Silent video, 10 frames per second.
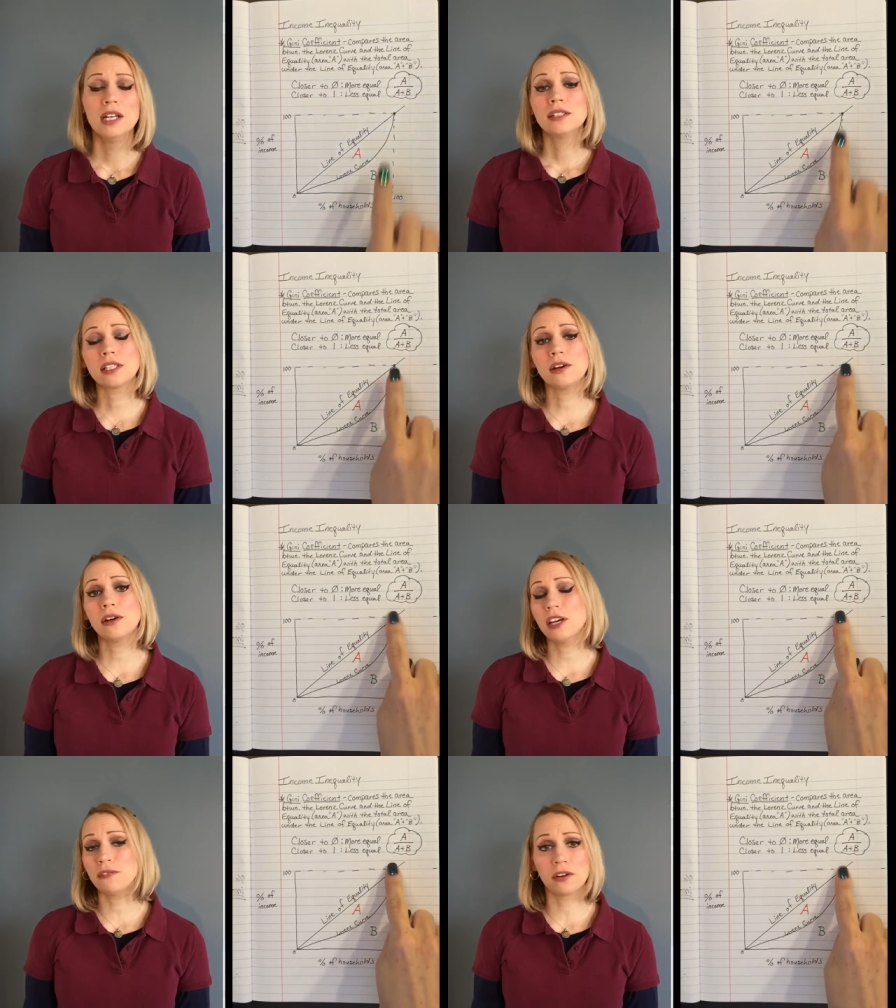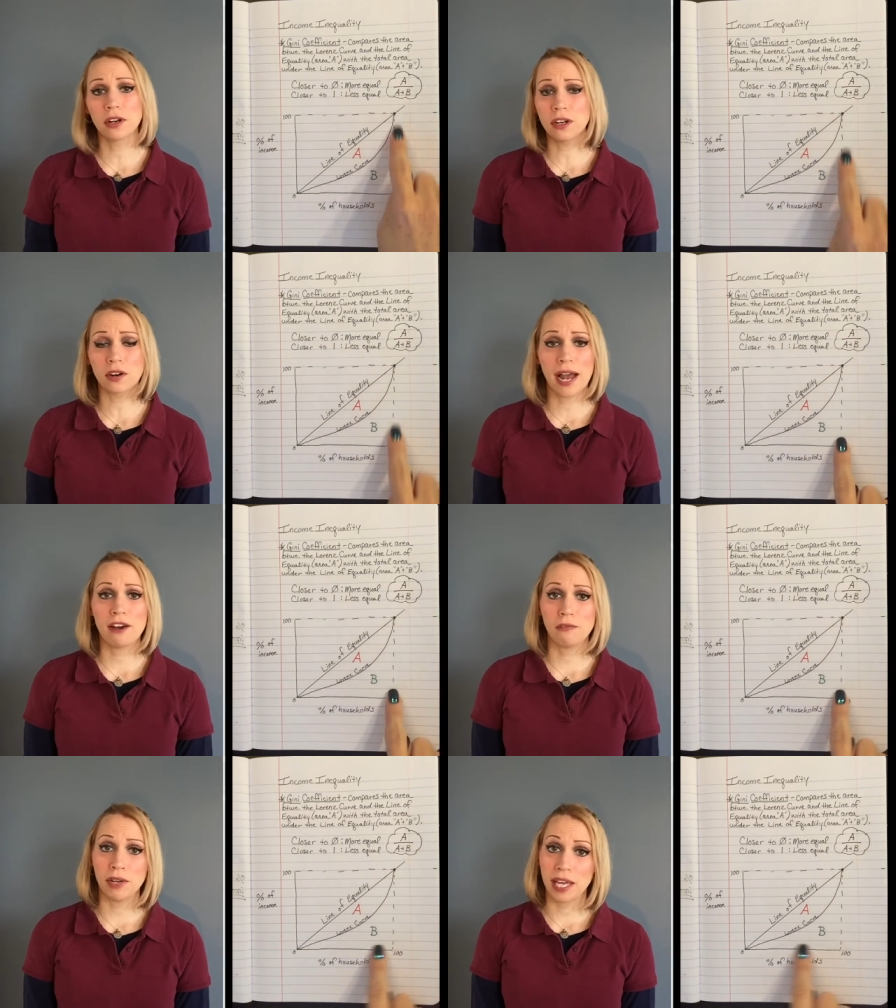So if on our
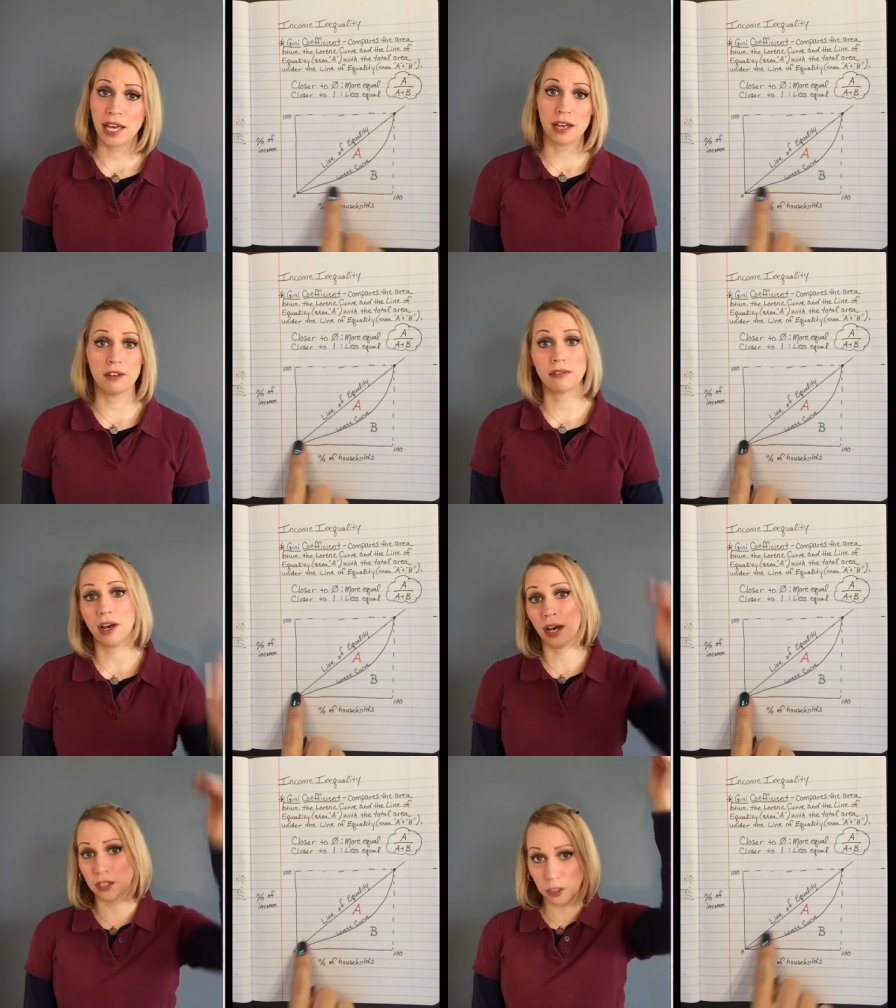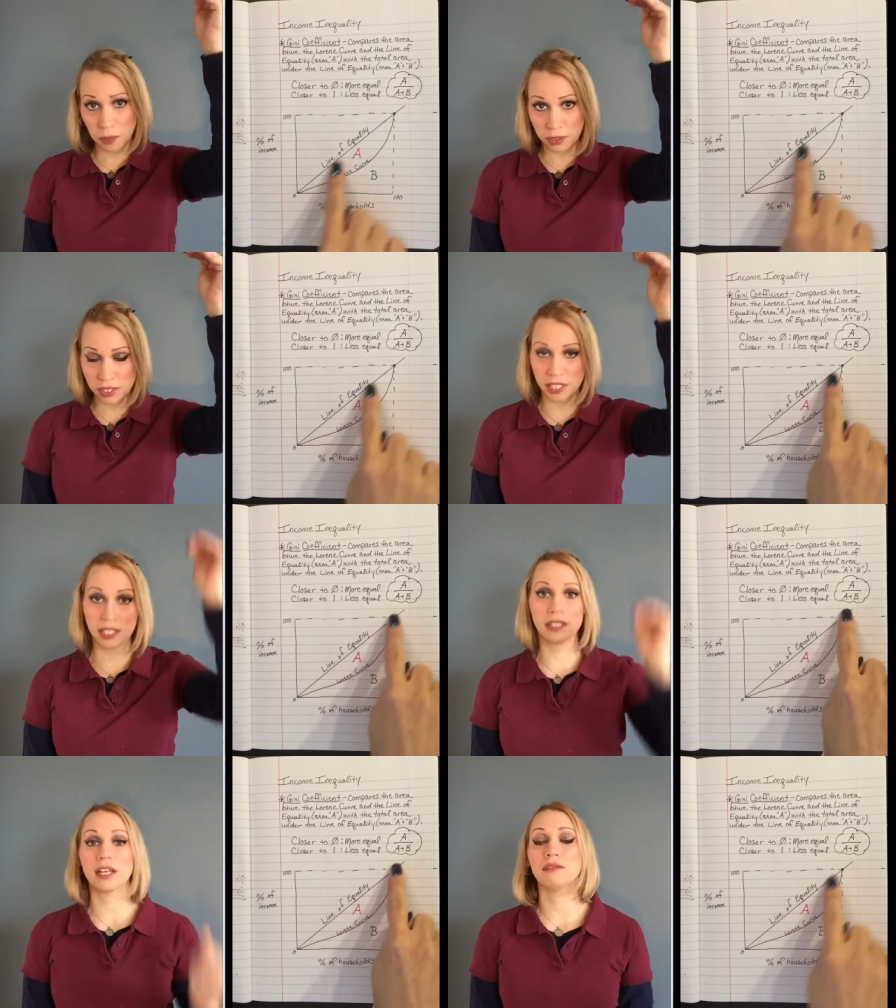graph we have
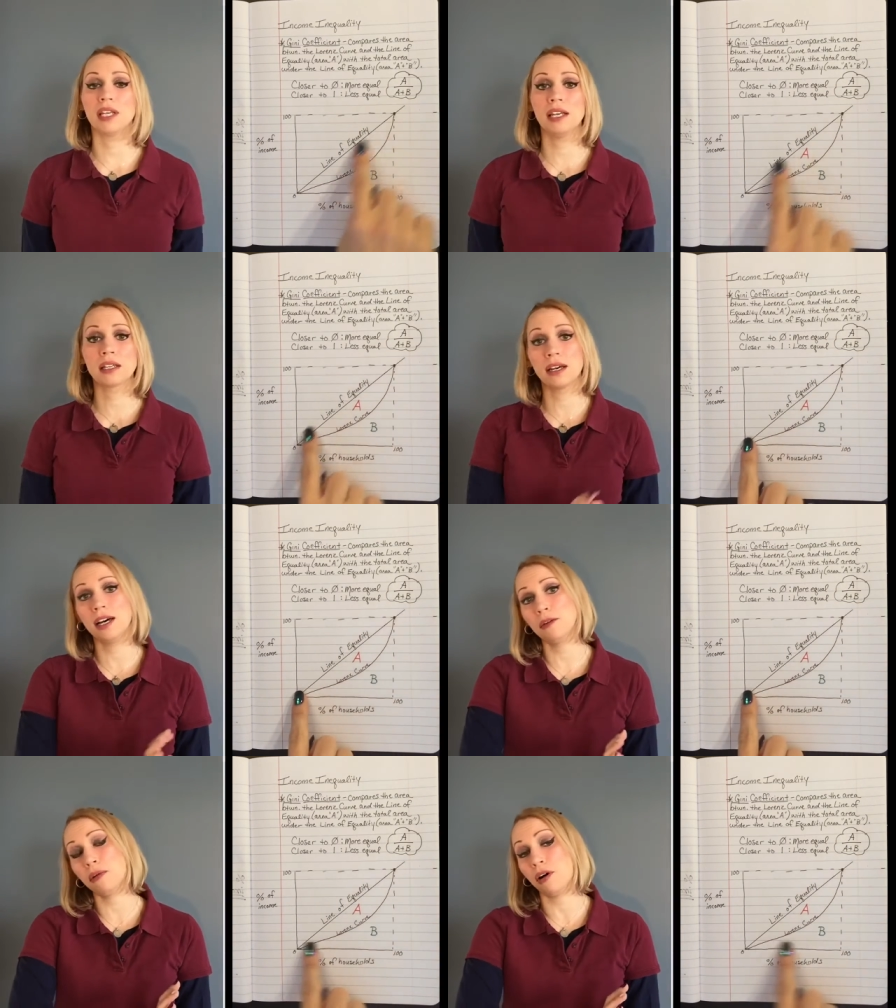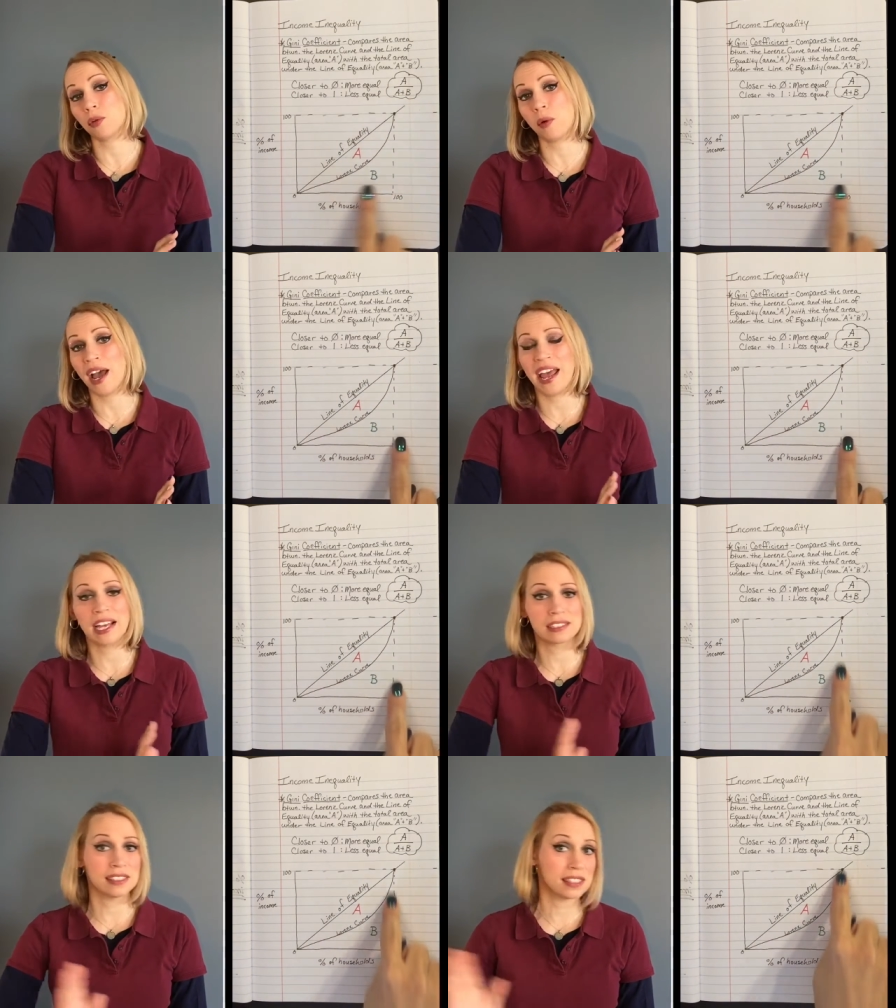100% of the income on the
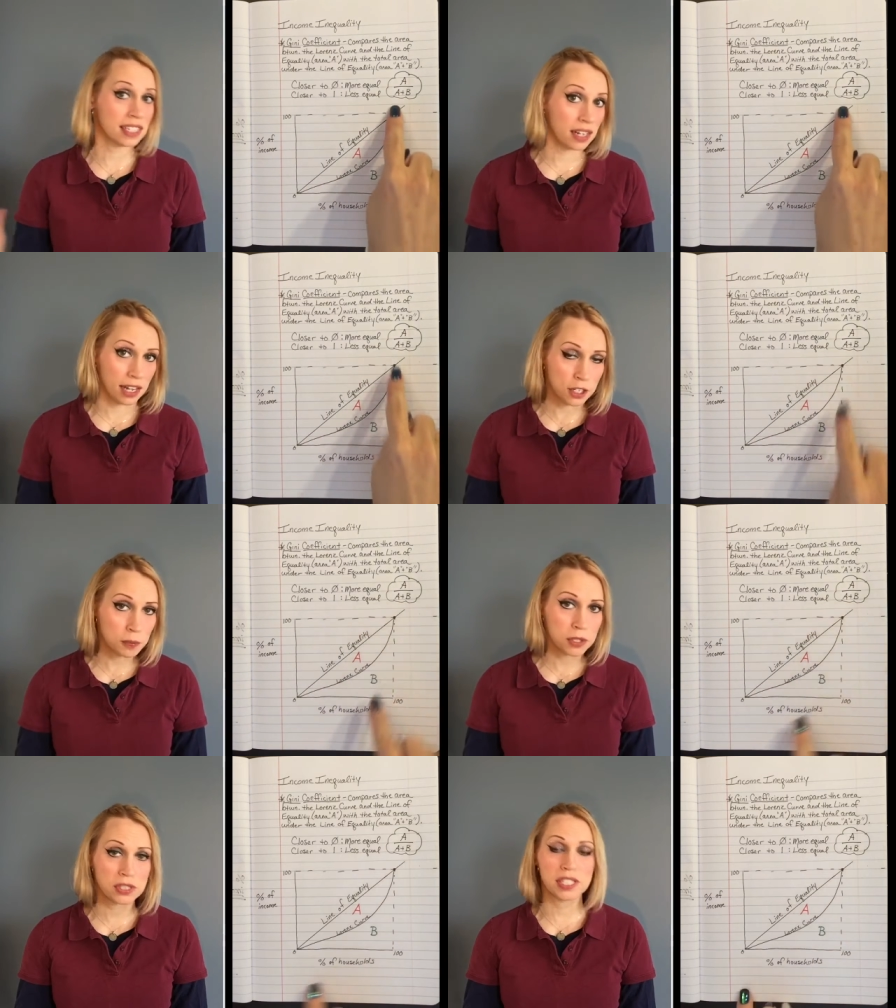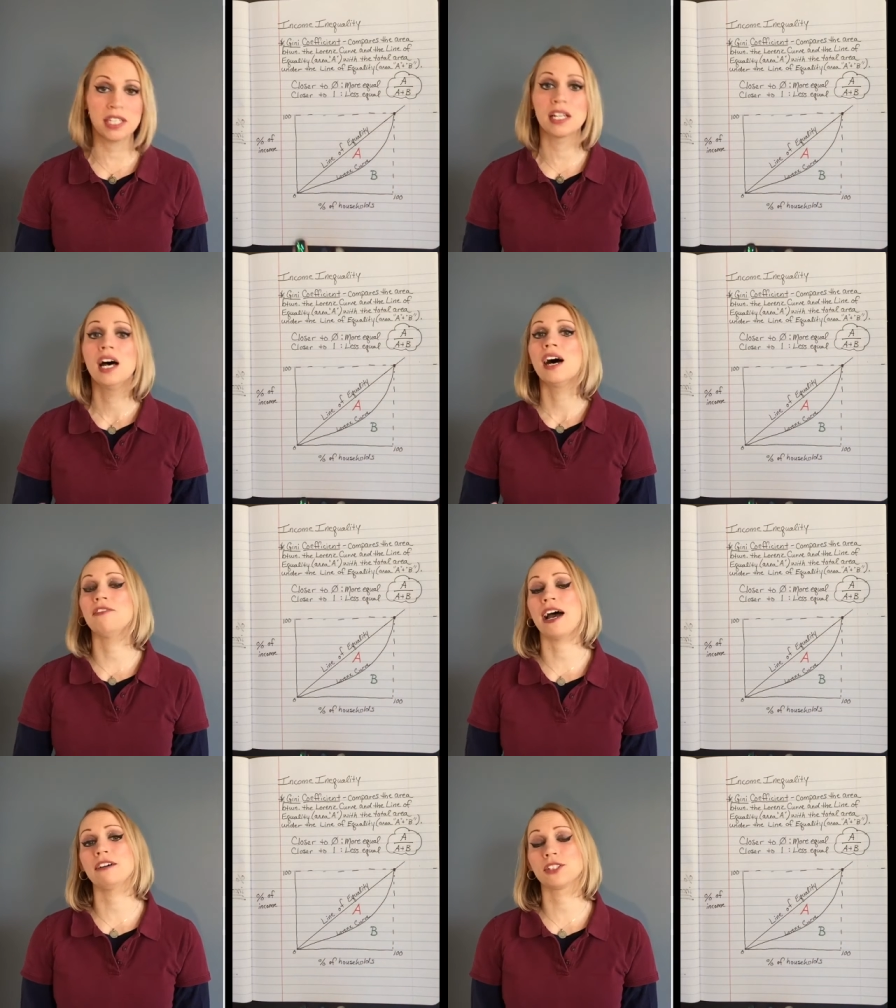y-axis and 100% of
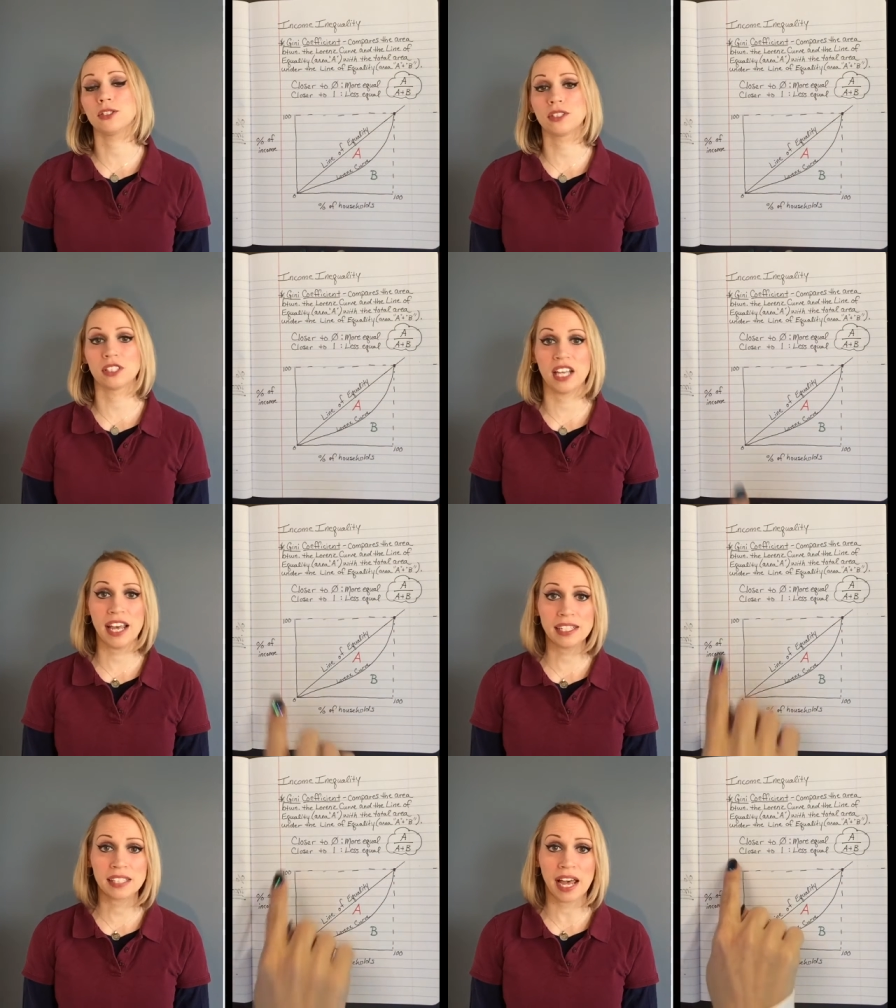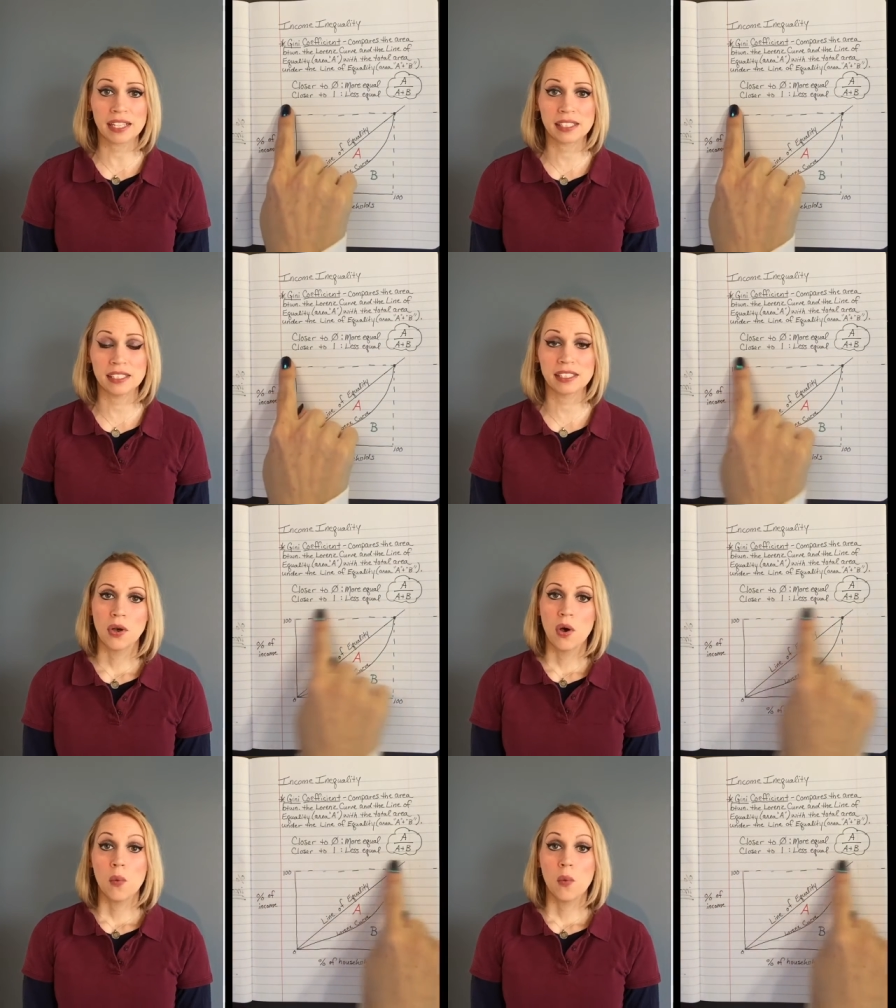households on the x-axis,